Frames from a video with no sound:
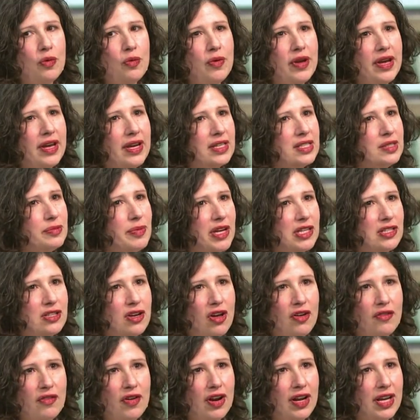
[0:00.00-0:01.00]
We expect
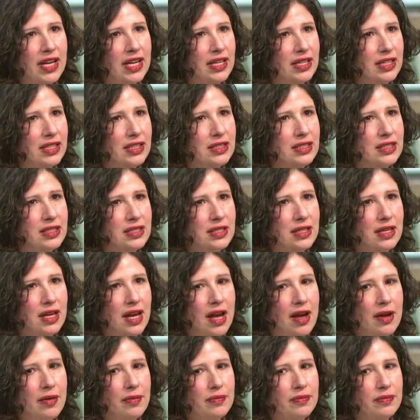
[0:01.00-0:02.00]
all of our kids
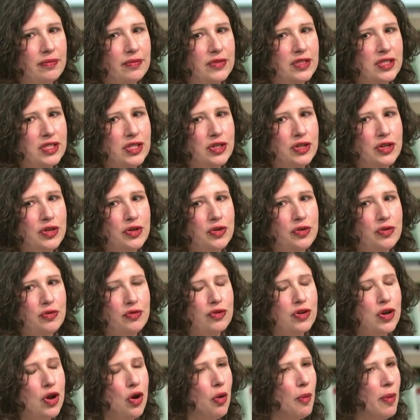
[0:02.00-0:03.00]
um,
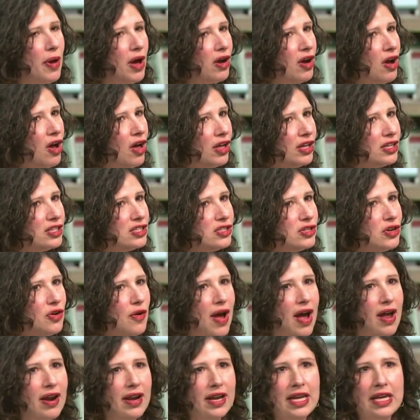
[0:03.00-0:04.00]
to know about college, know
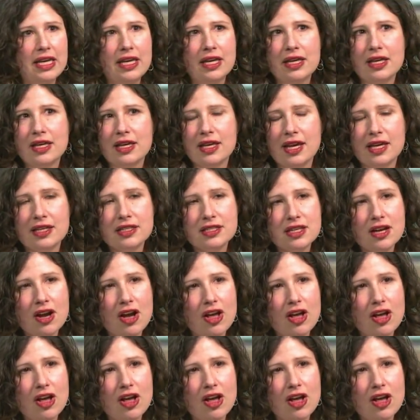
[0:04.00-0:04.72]
how to get to